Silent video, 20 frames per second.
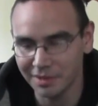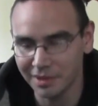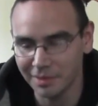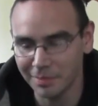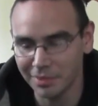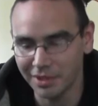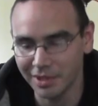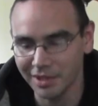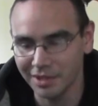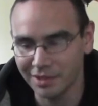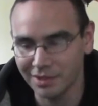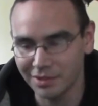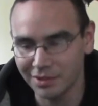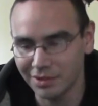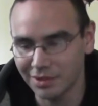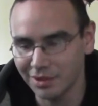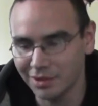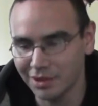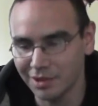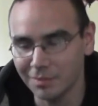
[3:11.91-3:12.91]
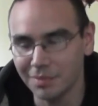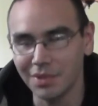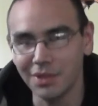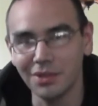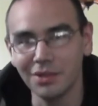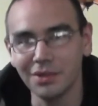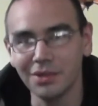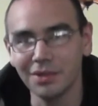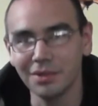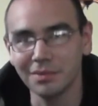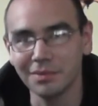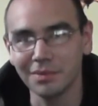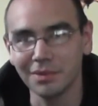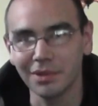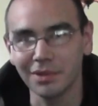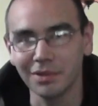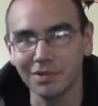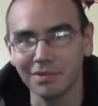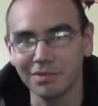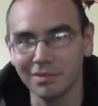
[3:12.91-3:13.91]
They plug into your computer,
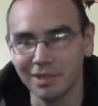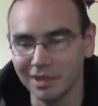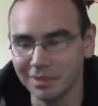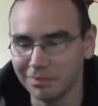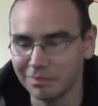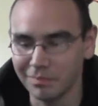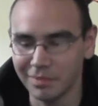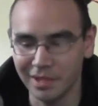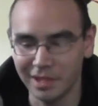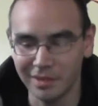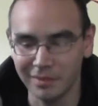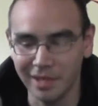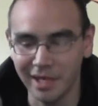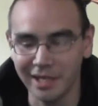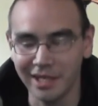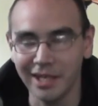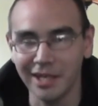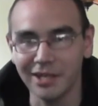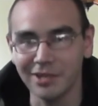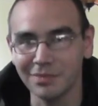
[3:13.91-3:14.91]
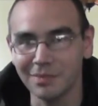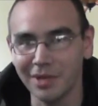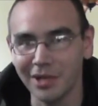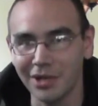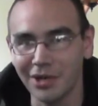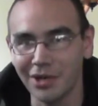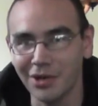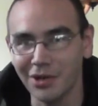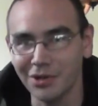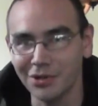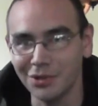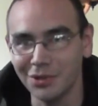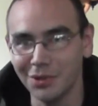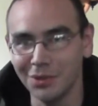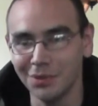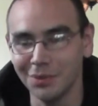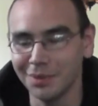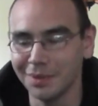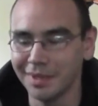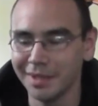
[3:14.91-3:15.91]
or in my case, my car
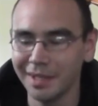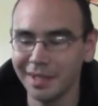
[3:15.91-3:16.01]
too.